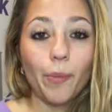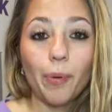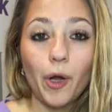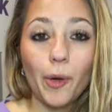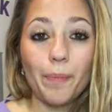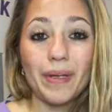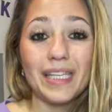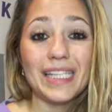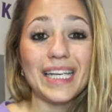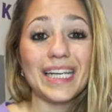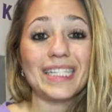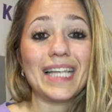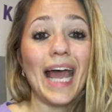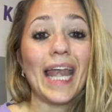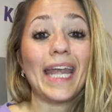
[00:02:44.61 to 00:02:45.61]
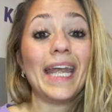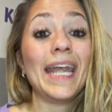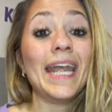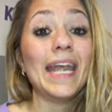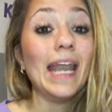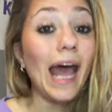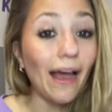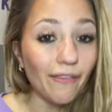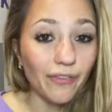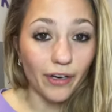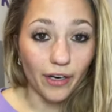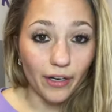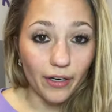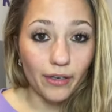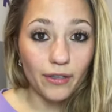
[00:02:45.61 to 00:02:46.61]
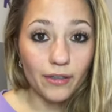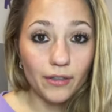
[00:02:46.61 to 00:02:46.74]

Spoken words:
purpose is never